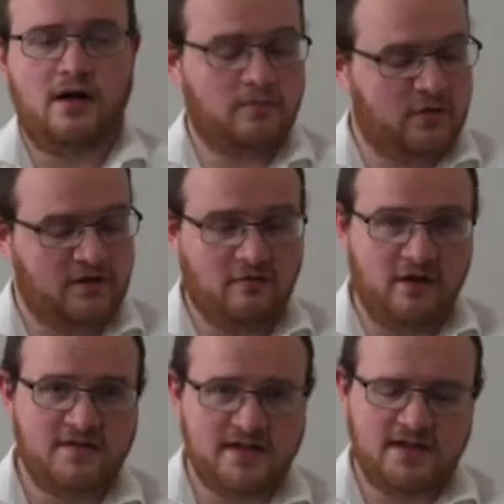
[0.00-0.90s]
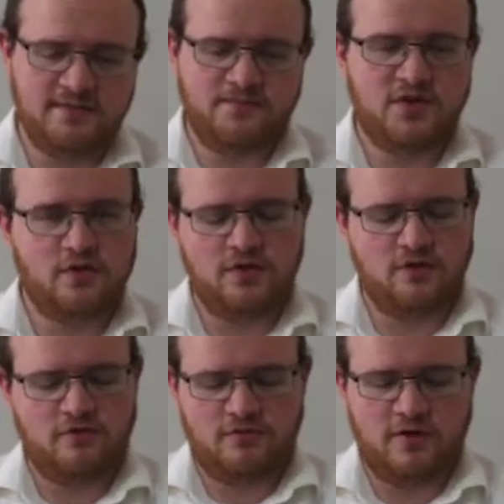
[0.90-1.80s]
put gloves on so
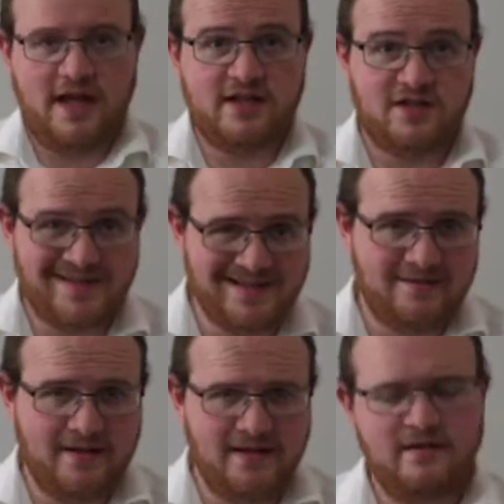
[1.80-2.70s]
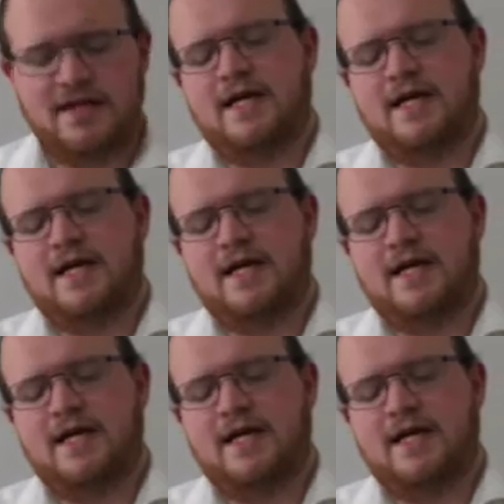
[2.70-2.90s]
your hands are insulated,